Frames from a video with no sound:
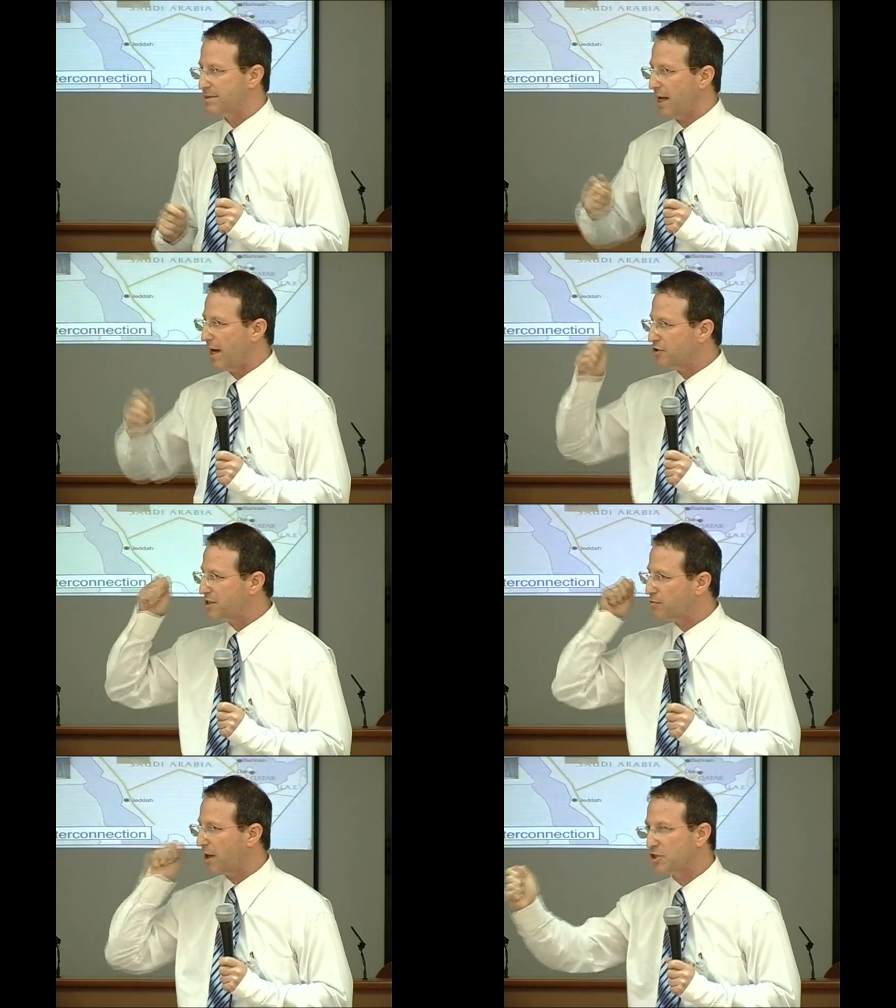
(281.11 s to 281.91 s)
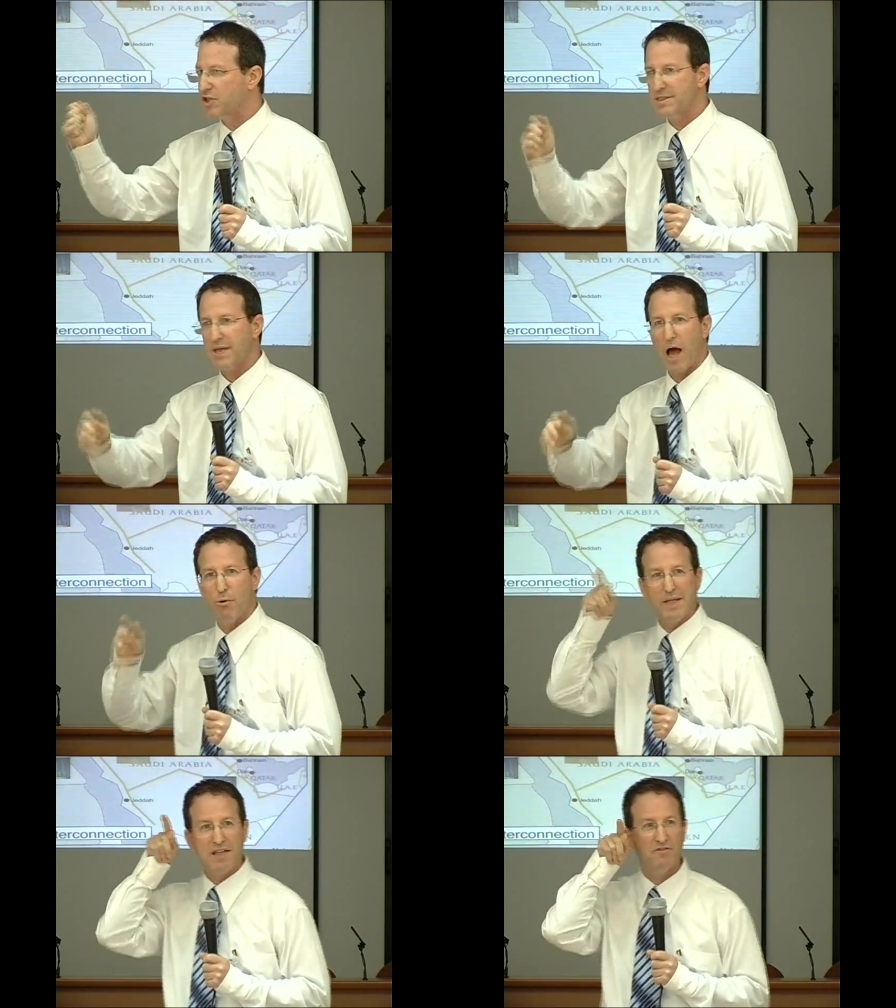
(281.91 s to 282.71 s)
As an energy strategist,
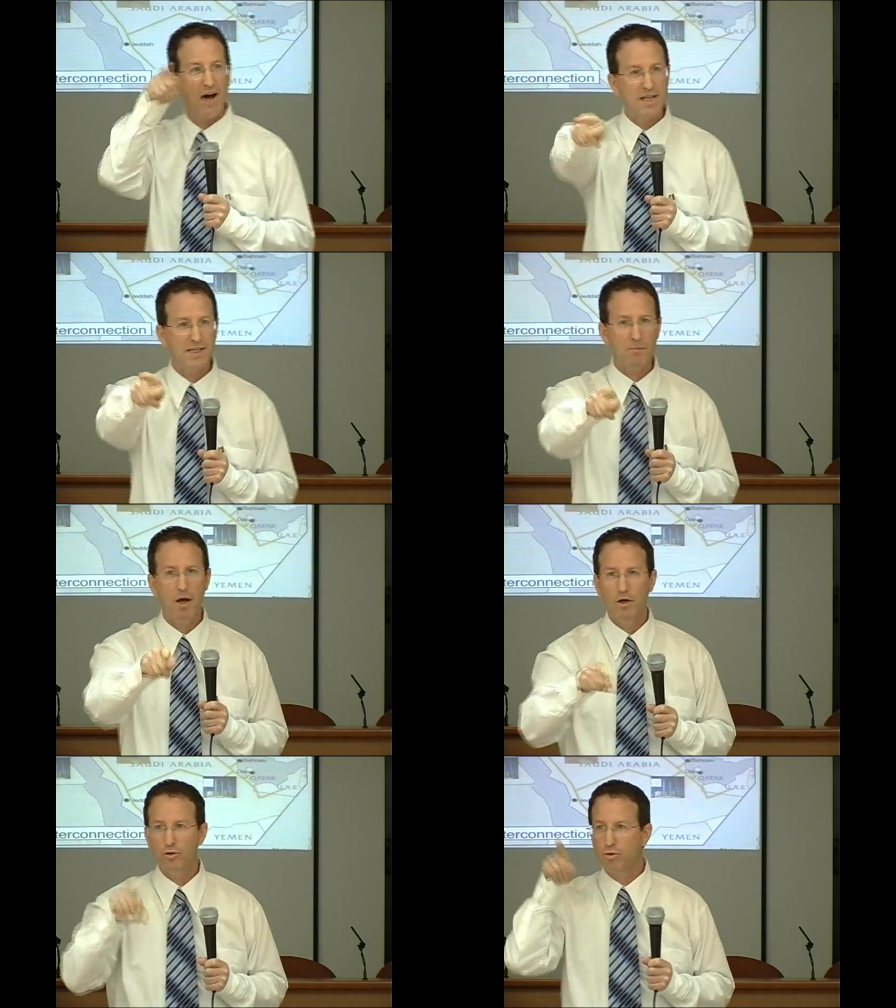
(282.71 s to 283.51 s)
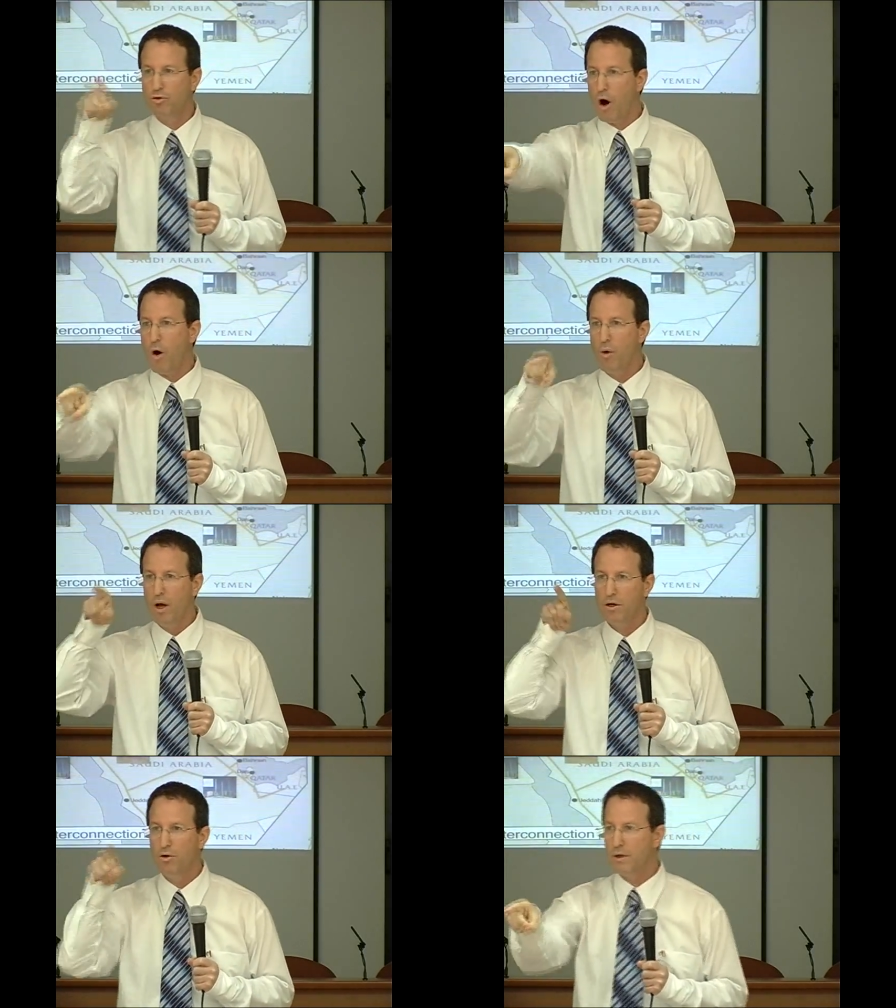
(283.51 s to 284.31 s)
I would advise them to
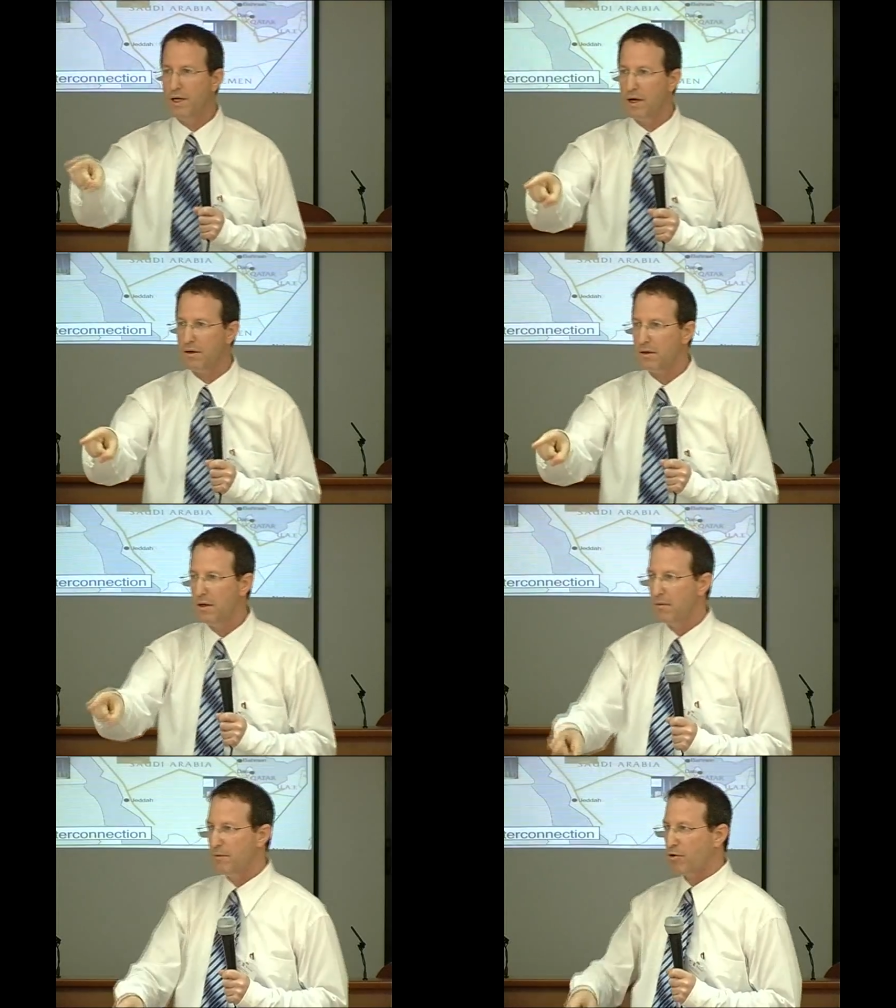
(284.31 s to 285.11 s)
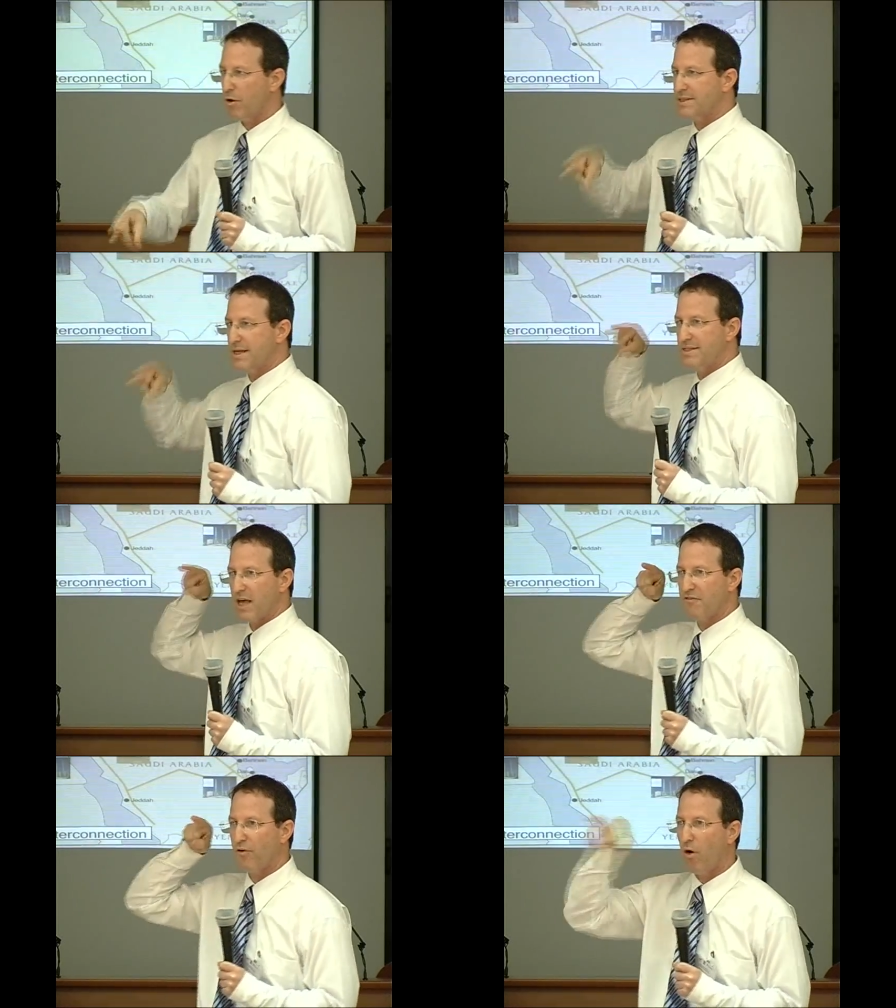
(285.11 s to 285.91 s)
go nuclear because they
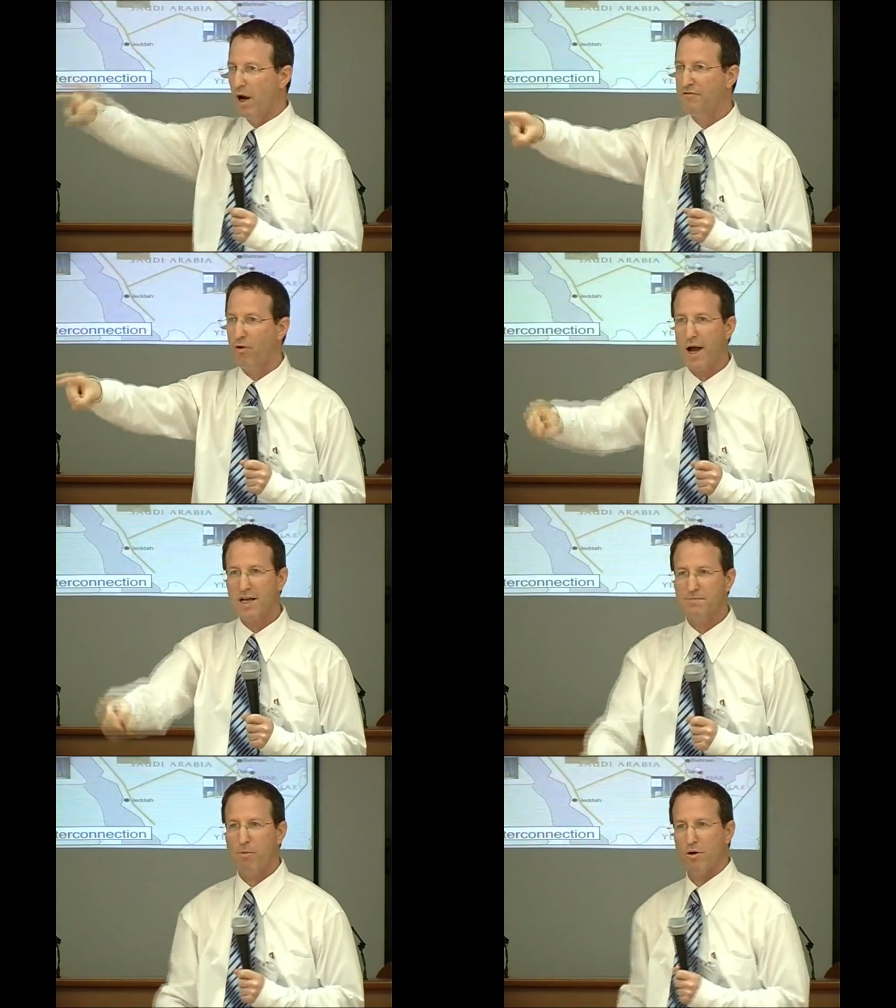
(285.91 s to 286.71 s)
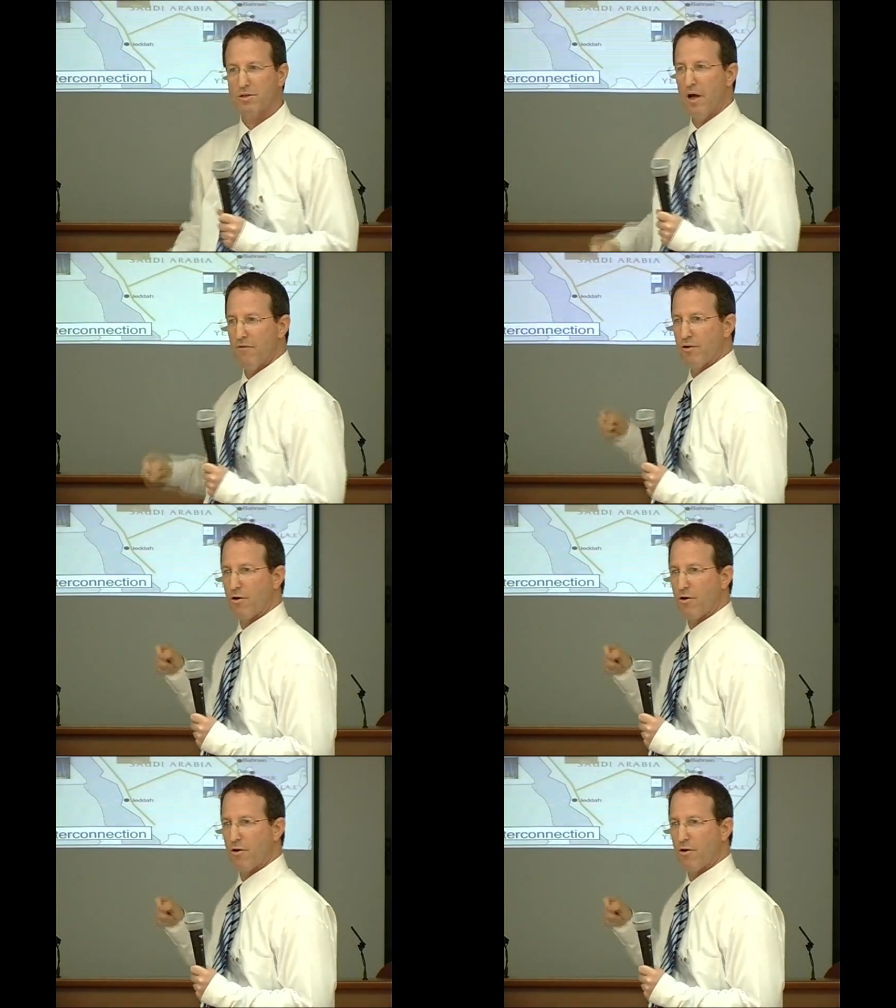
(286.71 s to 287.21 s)
save oil for export,